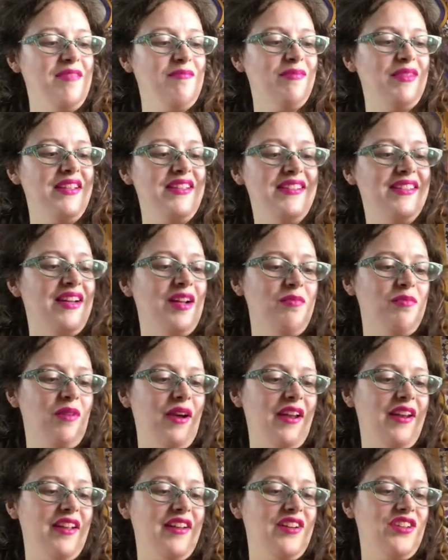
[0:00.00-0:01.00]
Place it
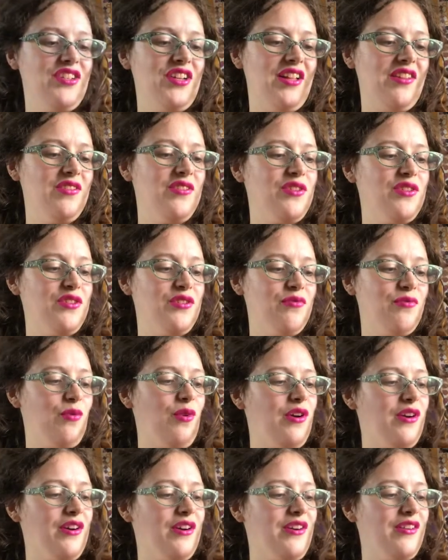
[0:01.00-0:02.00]
upright in a shallow dish of
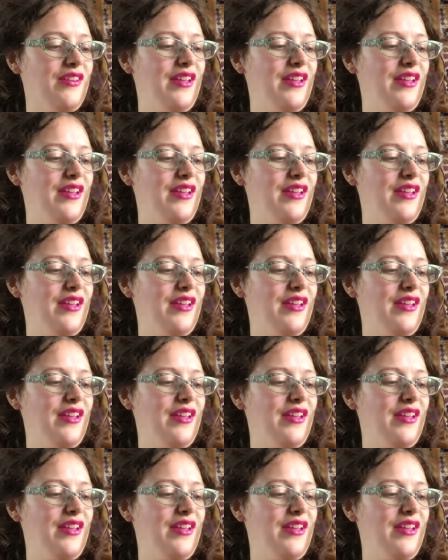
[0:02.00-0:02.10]
water.